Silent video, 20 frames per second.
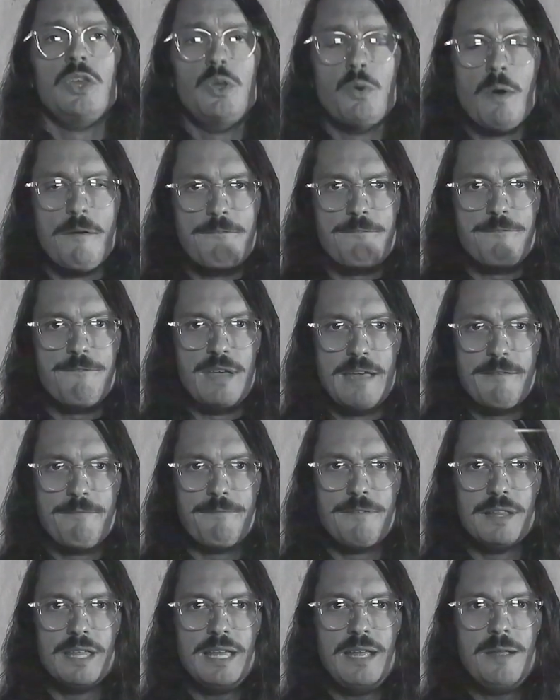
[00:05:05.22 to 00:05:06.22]
You are
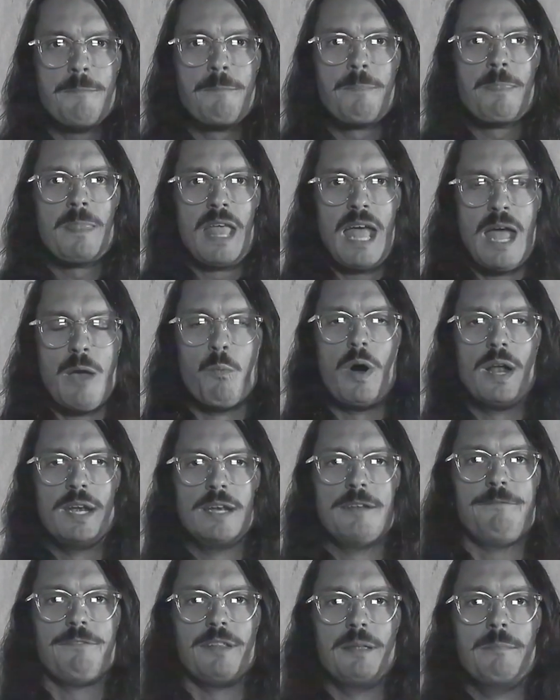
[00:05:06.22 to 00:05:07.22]
fearfully and
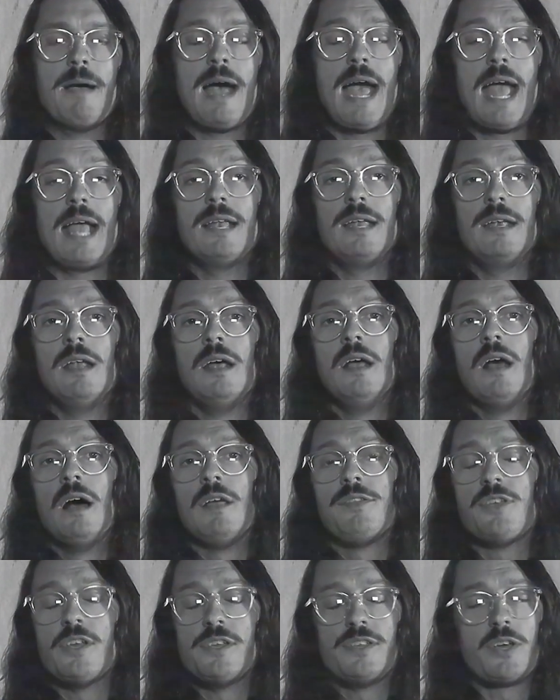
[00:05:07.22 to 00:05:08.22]
wonderfully made. And
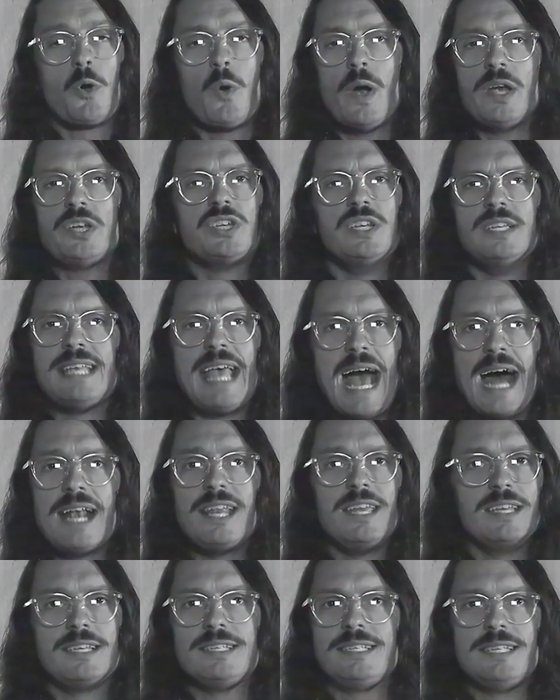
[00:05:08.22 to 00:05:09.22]
so the question is, how
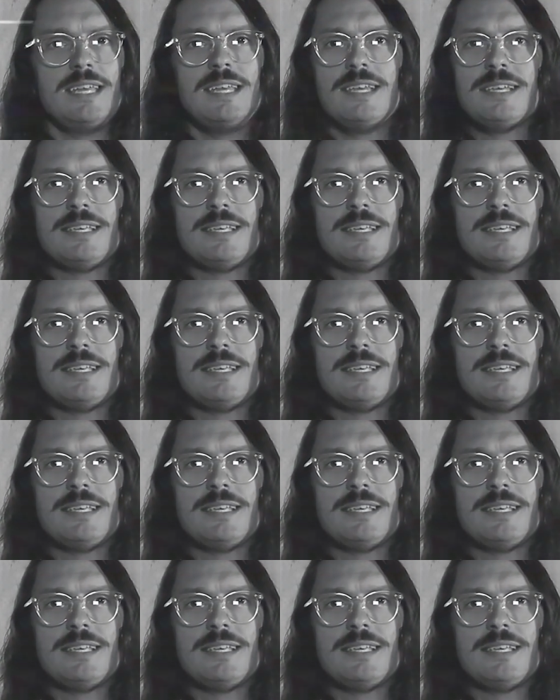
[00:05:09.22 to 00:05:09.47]
do you see